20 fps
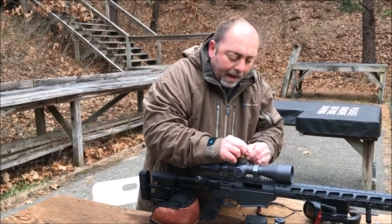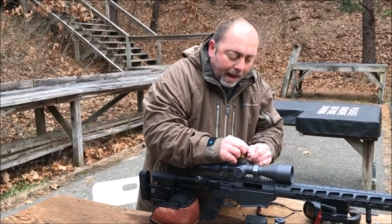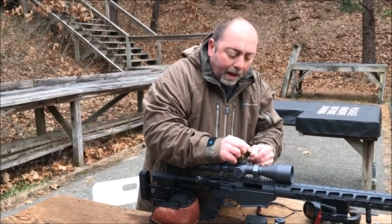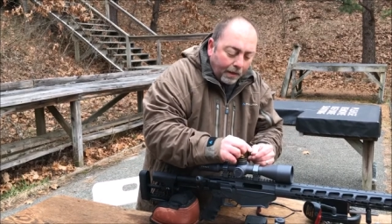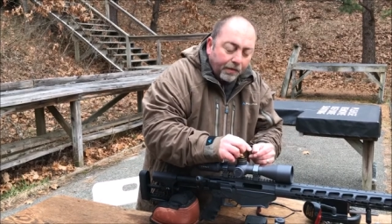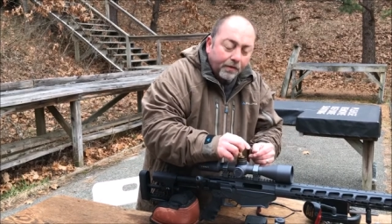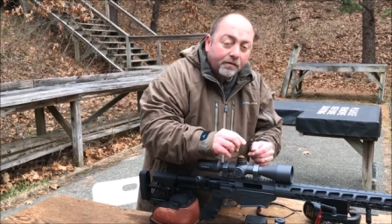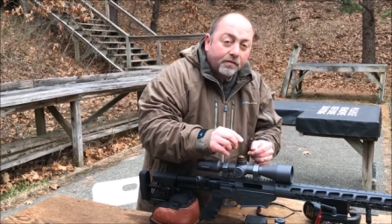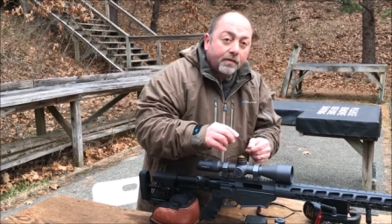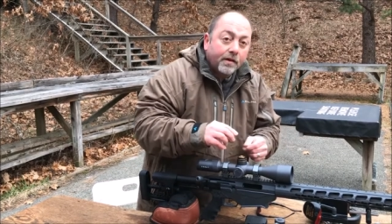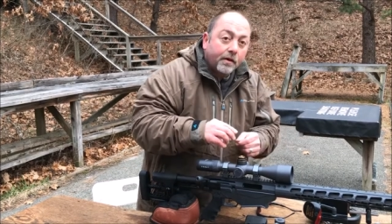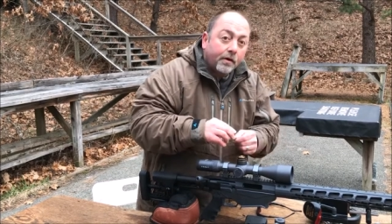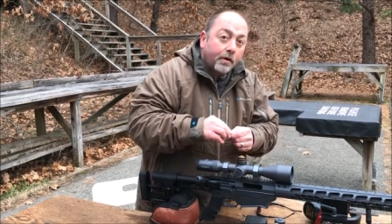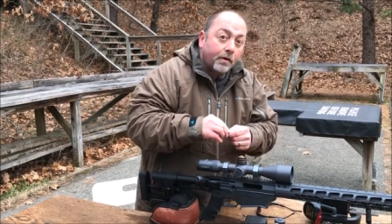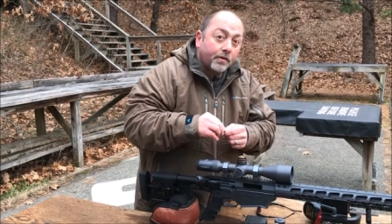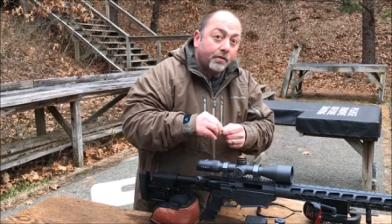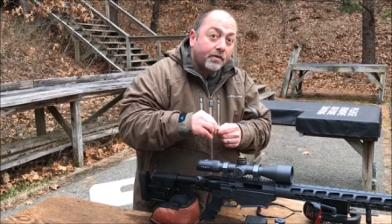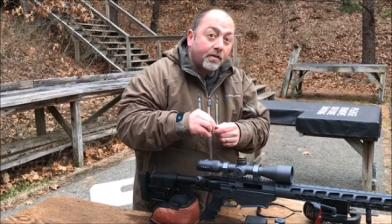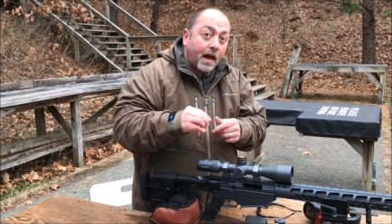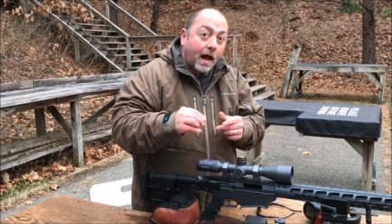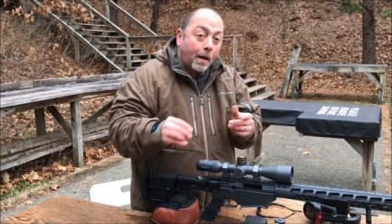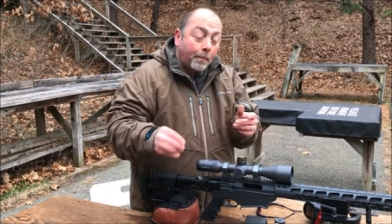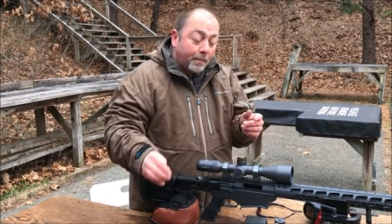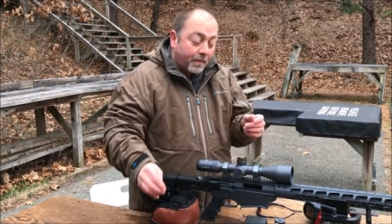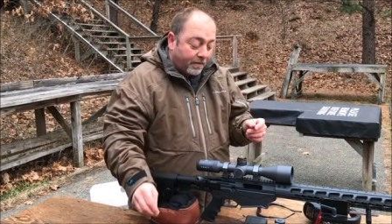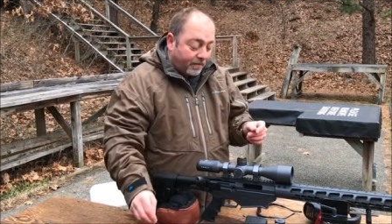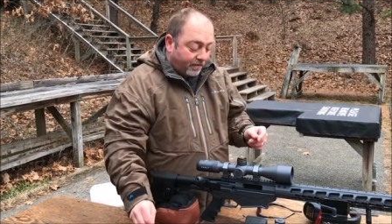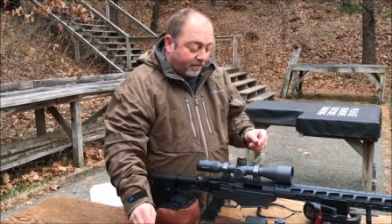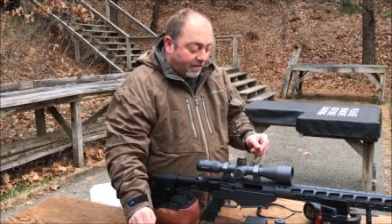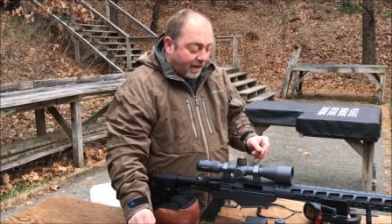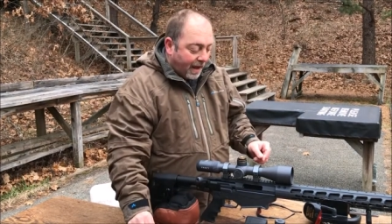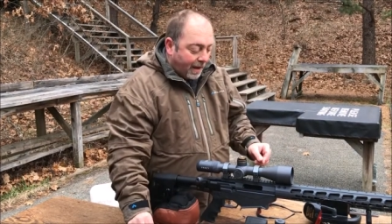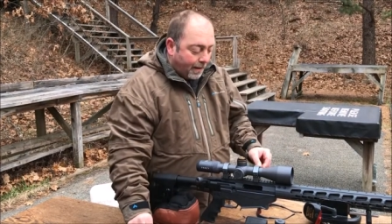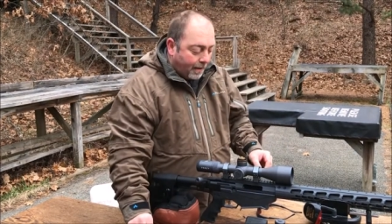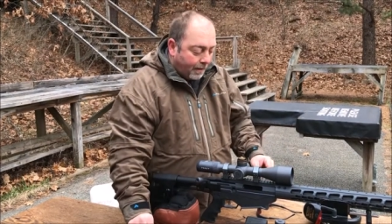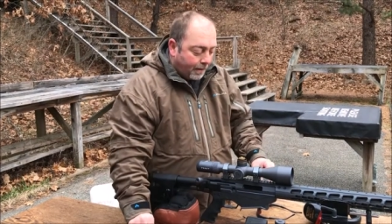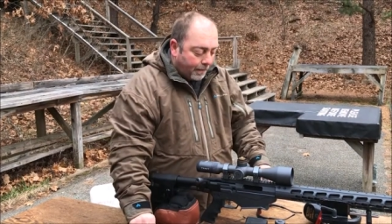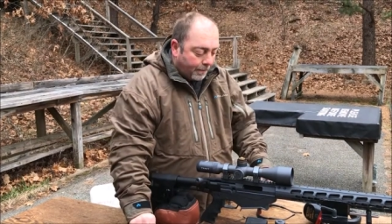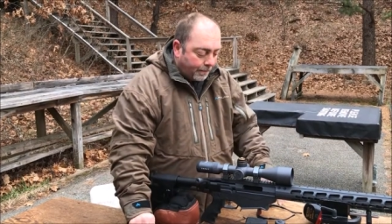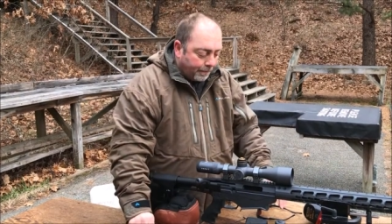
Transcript: Now the zero stop is set.